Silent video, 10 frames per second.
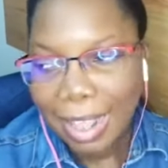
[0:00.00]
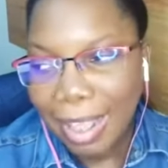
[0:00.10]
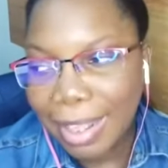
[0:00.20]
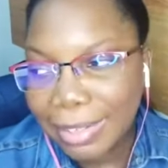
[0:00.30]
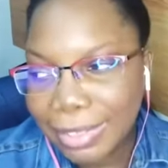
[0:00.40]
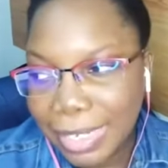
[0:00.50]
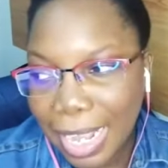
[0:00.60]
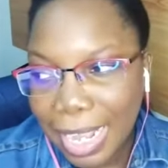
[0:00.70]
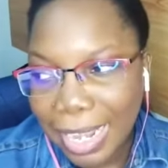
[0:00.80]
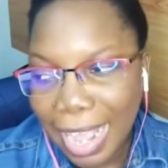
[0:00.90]
And
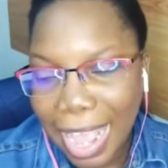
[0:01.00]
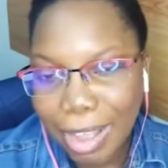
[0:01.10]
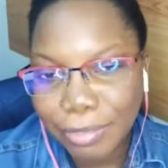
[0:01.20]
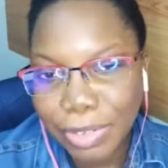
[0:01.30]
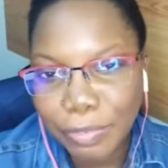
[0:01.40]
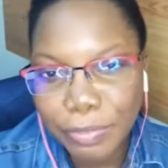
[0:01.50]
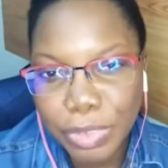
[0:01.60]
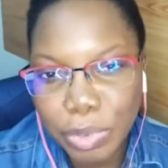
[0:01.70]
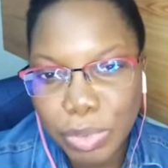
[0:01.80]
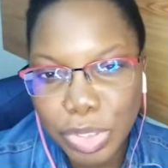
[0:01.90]
I have a
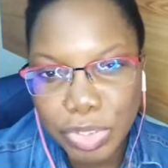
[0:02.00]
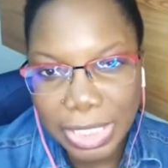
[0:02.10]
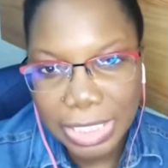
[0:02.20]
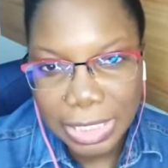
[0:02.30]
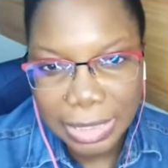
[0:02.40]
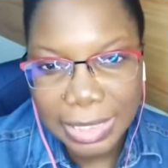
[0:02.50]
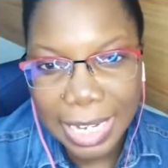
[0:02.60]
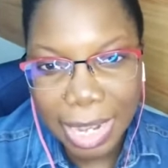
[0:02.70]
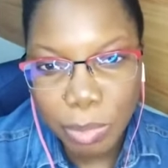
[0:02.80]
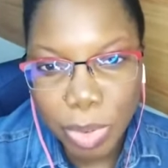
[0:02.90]
few strategies
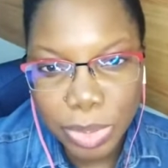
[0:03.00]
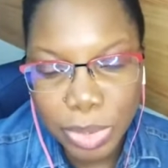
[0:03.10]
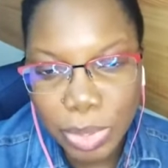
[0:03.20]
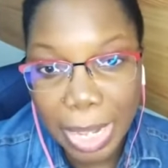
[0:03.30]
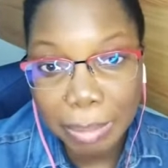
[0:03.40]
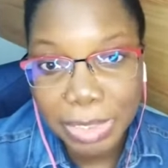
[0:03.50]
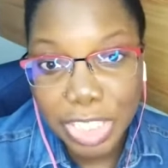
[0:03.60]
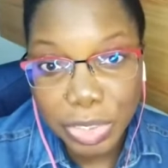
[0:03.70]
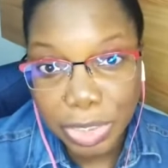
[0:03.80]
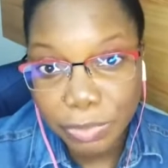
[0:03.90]
that I want to help
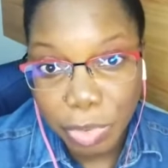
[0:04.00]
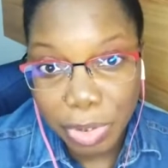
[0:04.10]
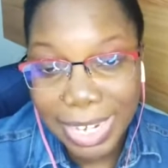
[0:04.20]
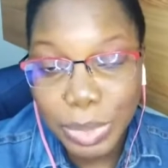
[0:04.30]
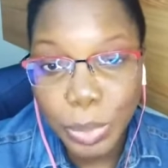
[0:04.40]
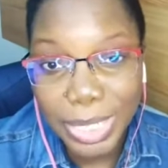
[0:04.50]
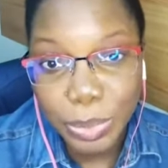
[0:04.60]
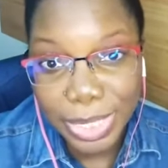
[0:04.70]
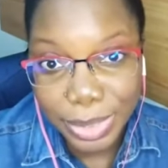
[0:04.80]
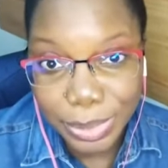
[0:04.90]
teachers for in
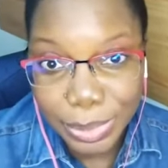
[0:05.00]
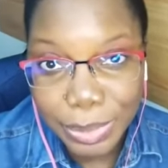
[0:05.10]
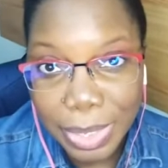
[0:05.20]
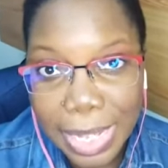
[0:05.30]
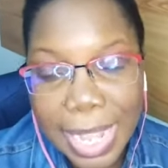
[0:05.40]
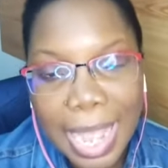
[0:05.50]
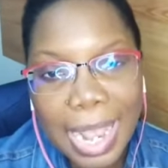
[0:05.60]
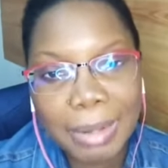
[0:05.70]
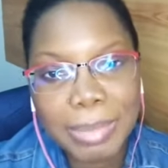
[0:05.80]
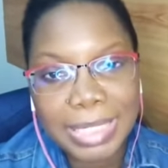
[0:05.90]
2022.
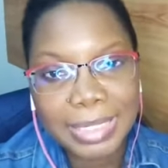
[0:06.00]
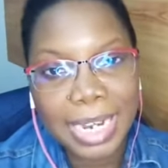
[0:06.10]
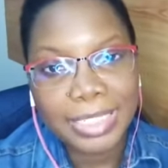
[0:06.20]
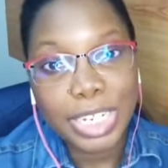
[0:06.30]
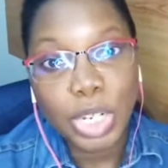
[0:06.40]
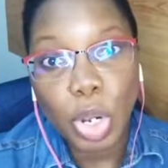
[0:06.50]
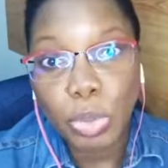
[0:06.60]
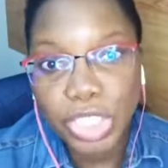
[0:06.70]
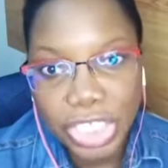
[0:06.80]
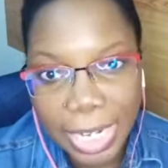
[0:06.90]
I'll be starting
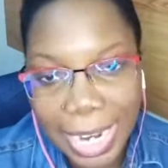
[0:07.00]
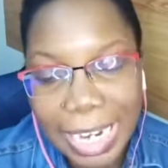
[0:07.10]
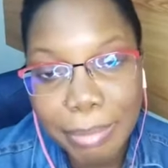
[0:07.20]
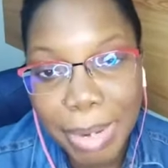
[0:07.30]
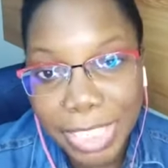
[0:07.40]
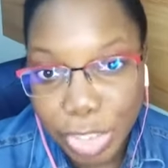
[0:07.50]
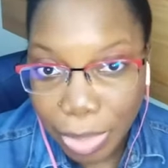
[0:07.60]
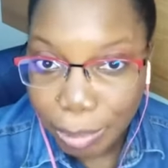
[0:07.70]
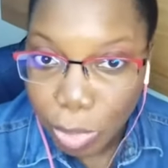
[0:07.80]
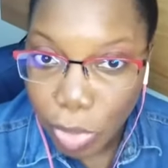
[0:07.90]
coaching and
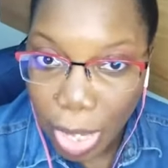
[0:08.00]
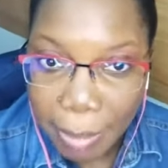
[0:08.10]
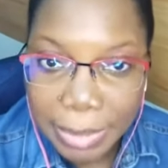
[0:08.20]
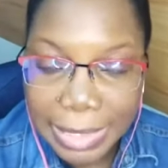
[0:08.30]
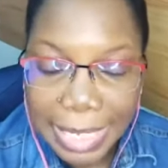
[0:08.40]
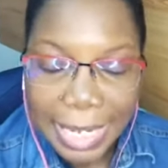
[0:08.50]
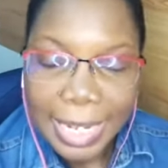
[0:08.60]
mentoring programs